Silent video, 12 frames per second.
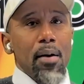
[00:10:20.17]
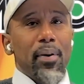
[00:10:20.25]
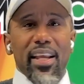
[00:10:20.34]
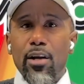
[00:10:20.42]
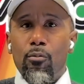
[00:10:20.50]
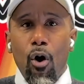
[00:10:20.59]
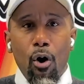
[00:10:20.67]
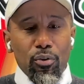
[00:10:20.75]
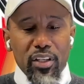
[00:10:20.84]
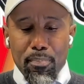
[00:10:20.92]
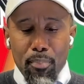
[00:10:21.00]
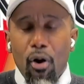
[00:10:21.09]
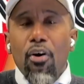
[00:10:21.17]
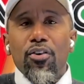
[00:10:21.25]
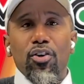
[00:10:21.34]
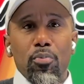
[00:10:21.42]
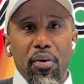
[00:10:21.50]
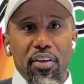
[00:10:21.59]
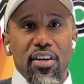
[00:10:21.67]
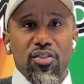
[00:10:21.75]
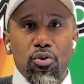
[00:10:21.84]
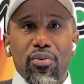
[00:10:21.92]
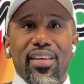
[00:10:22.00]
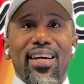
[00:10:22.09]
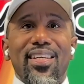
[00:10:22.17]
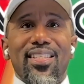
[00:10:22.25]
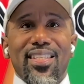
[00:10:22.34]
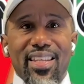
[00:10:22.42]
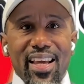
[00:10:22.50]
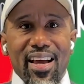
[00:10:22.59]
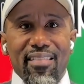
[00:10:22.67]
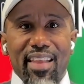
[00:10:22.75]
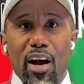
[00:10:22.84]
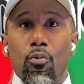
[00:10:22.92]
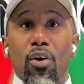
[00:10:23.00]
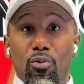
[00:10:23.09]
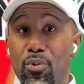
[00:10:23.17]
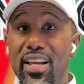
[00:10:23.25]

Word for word: but he will only partner with us to the extent that what